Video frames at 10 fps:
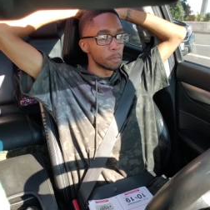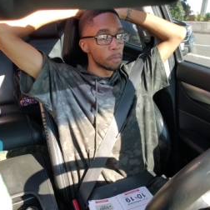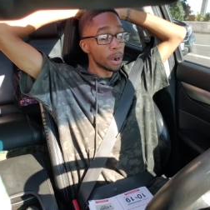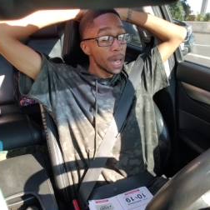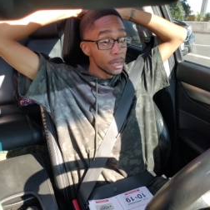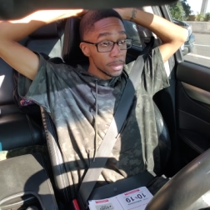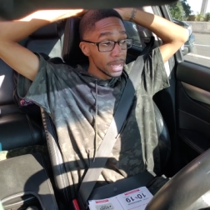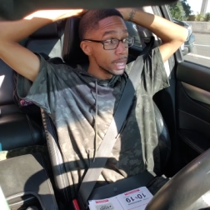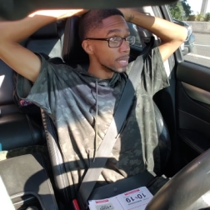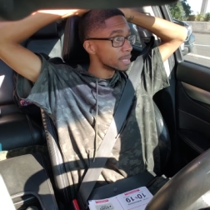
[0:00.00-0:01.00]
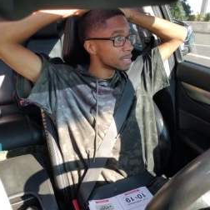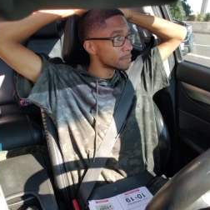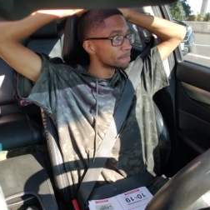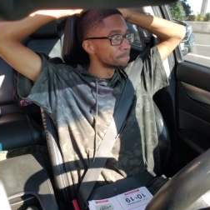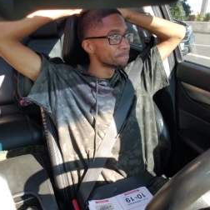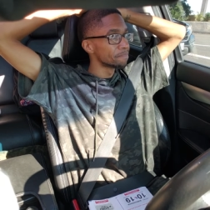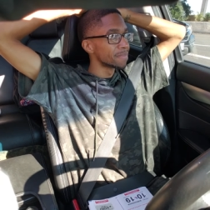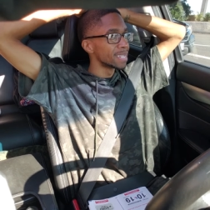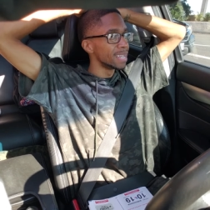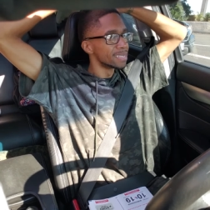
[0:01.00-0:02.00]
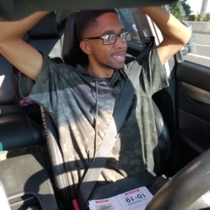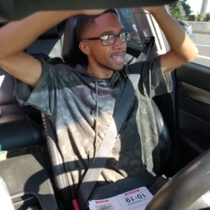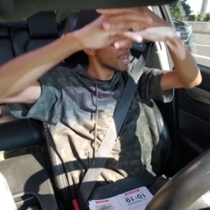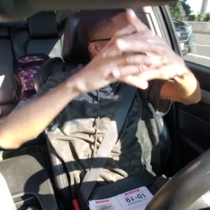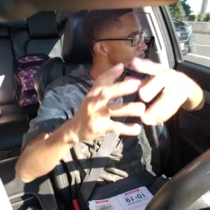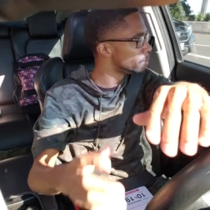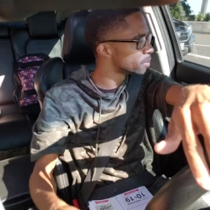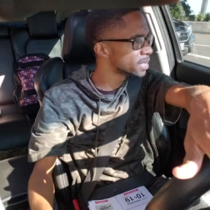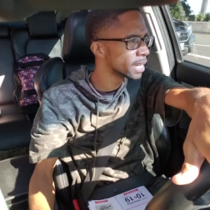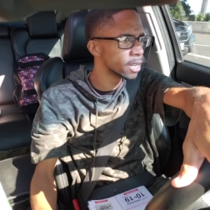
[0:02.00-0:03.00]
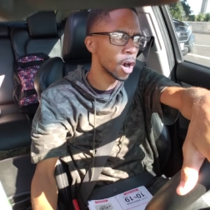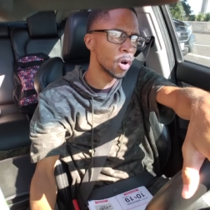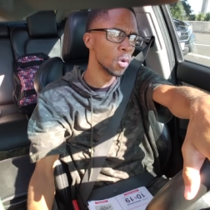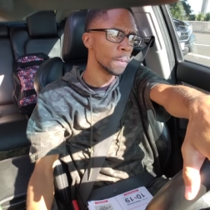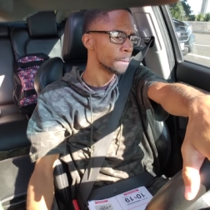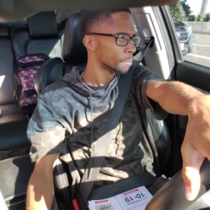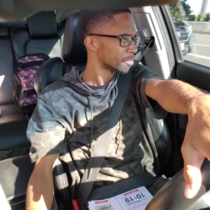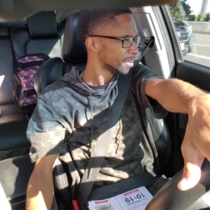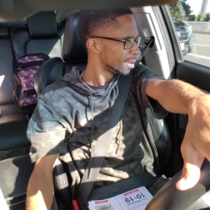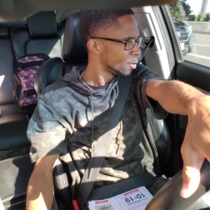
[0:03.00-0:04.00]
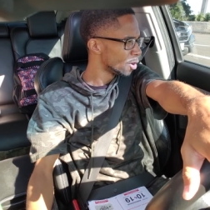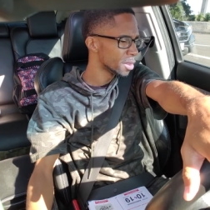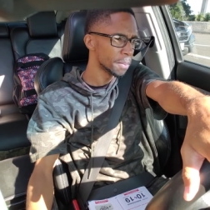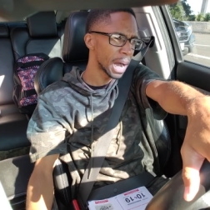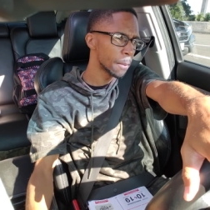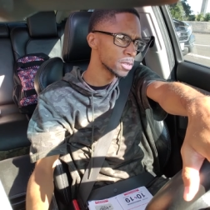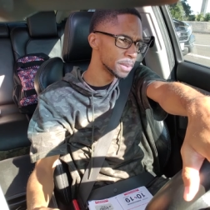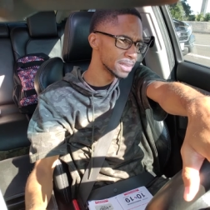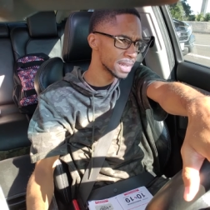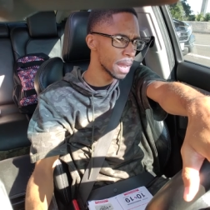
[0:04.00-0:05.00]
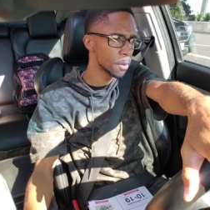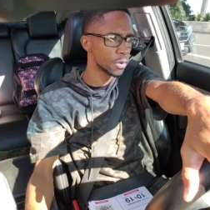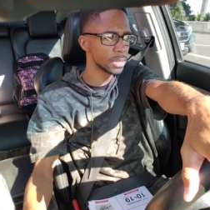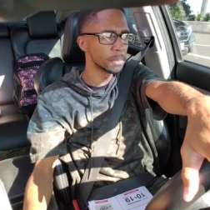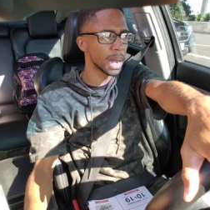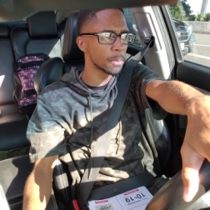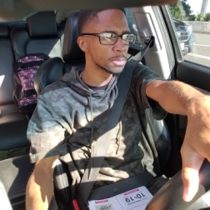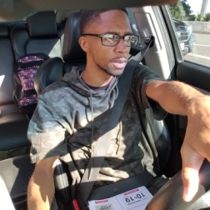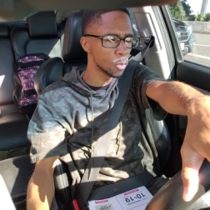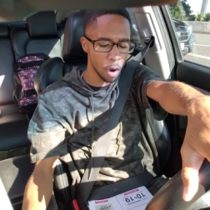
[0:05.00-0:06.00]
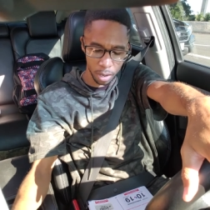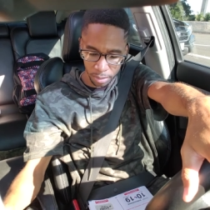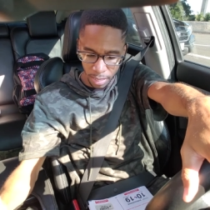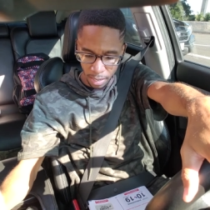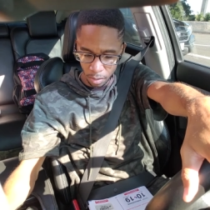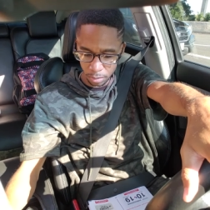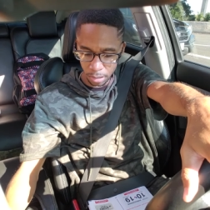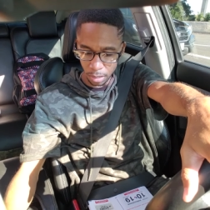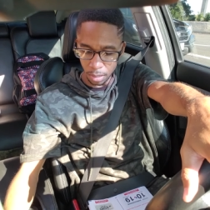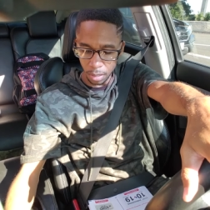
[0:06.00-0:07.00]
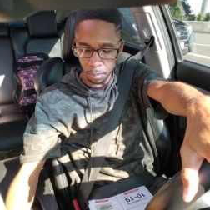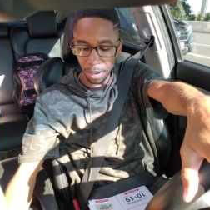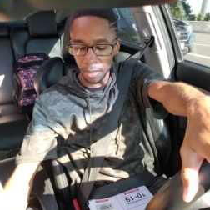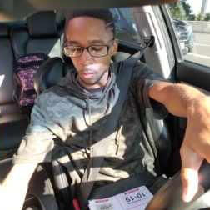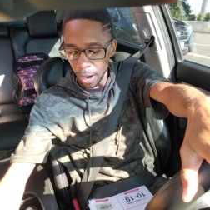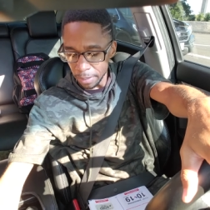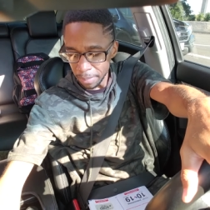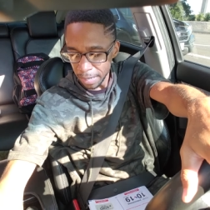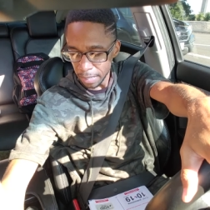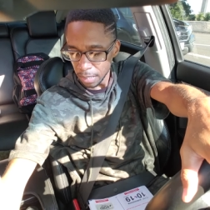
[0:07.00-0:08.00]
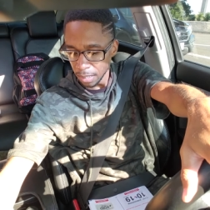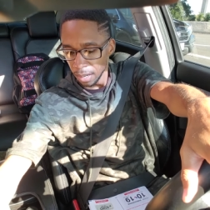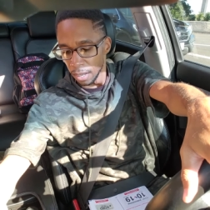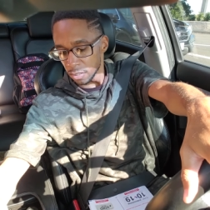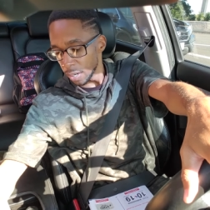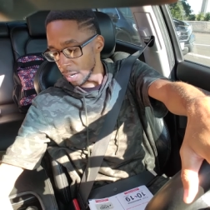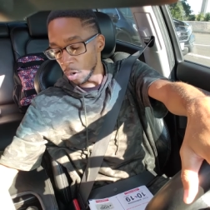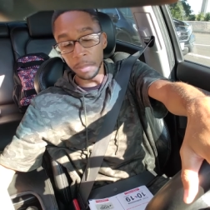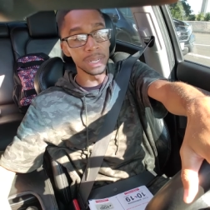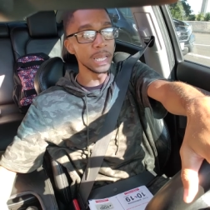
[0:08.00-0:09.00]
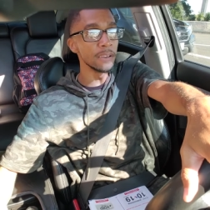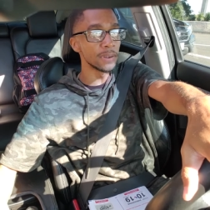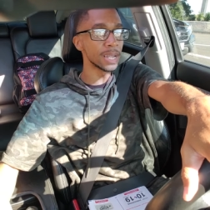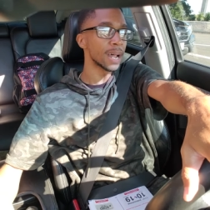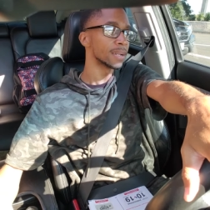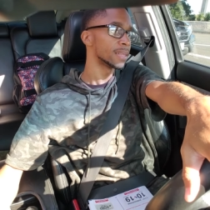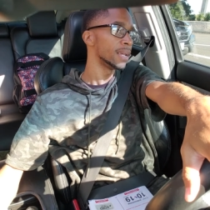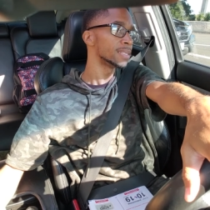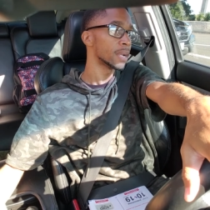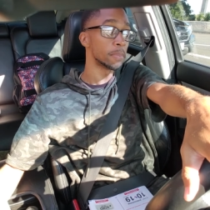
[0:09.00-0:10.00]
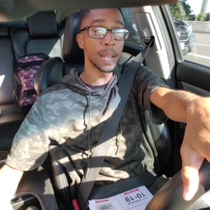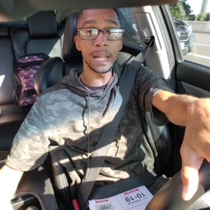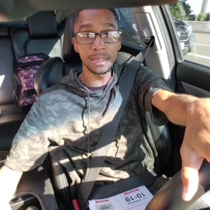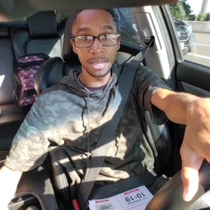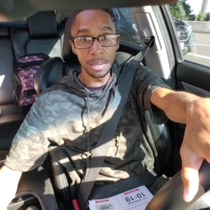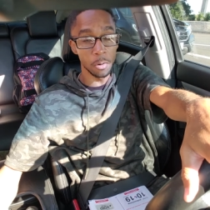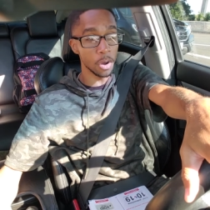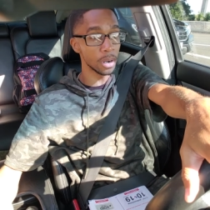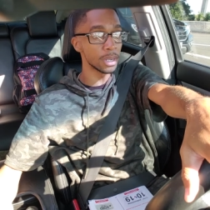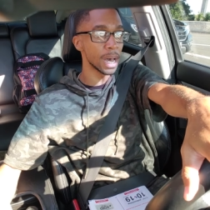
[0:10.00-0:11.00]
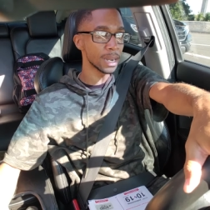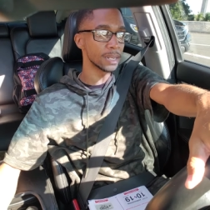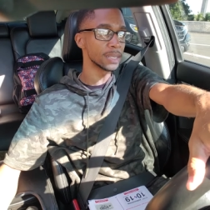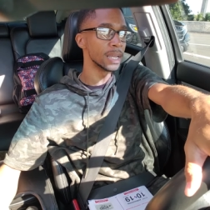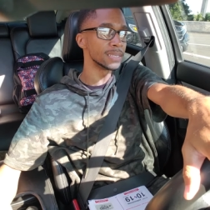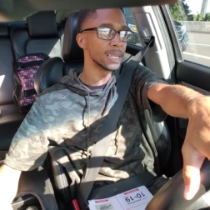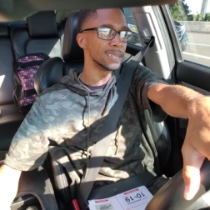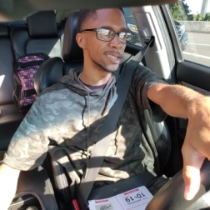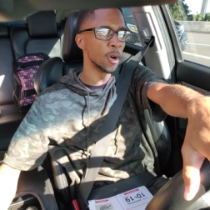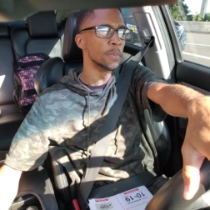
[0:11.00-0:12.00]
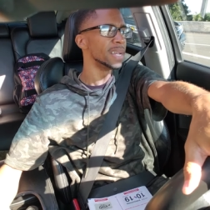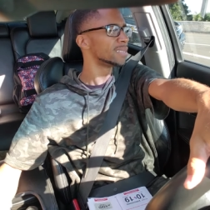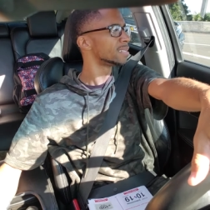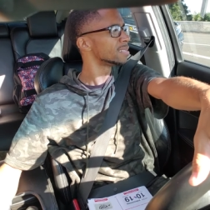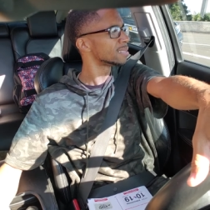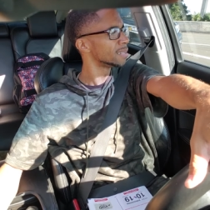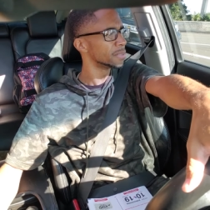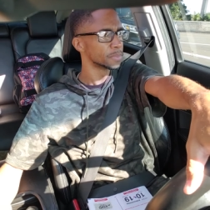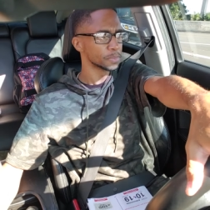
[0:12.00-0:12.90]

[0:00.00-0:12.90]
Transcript: Problem is, is a lot of people say, oh, well, the Bible's been tampered with. The Bible's been watered down by the white man. So they don't believe a lot of the things that apply to them or a lot of the things that don't make sense to them.